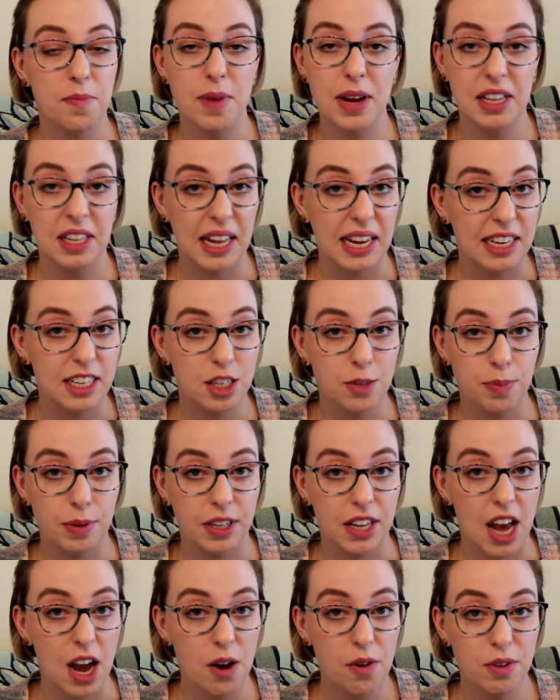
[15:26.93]
my link's
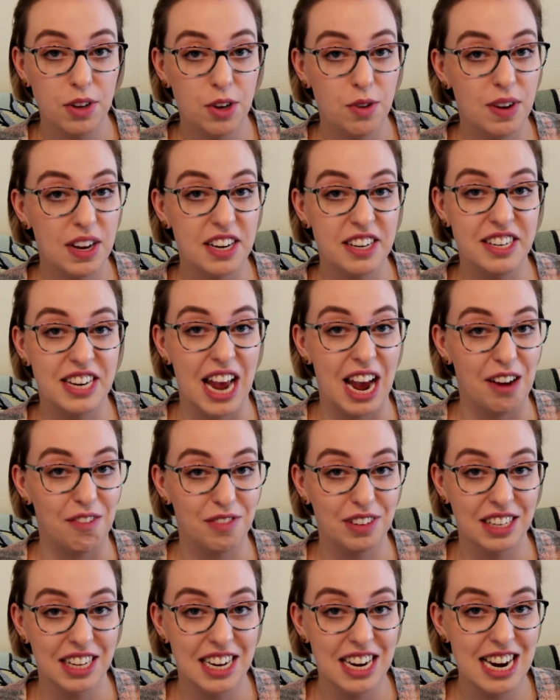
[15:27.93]
below. You can
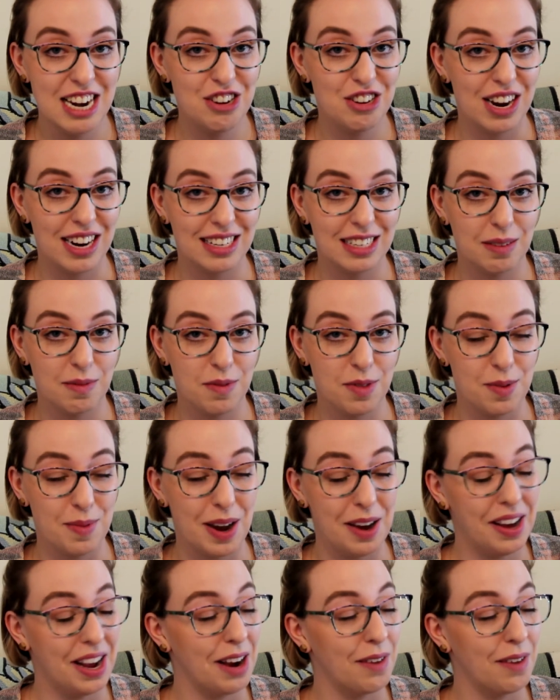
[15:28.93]
definitely check some of them out.